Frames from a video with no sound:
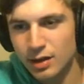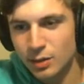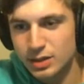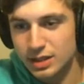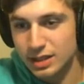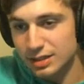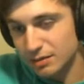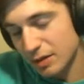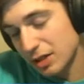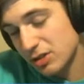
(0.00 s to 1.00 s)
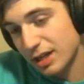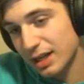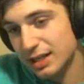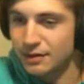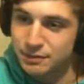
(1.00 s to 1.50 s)
which is interesting
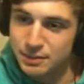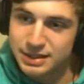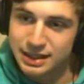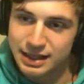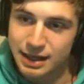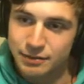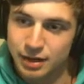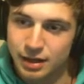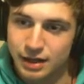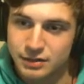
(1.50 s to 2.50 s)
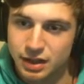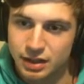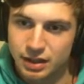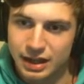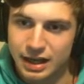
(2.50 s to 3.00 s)
because I haven't been seeing that very often on
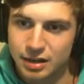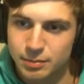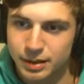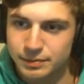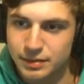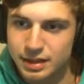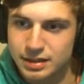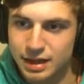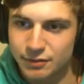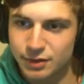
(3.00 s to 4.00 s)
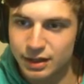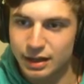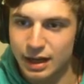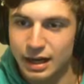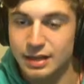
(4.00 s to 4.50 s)
the ladder. But it's definitely,
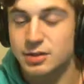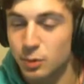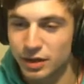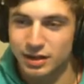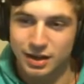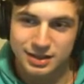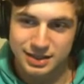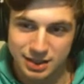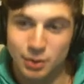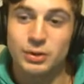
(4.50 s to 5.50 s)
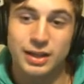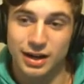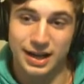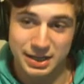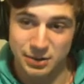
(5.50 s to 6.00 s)
it's one of the cards, it's the only
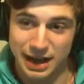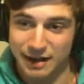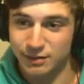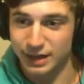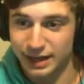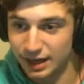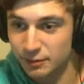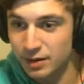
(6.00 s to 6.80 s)
card I don't have right now.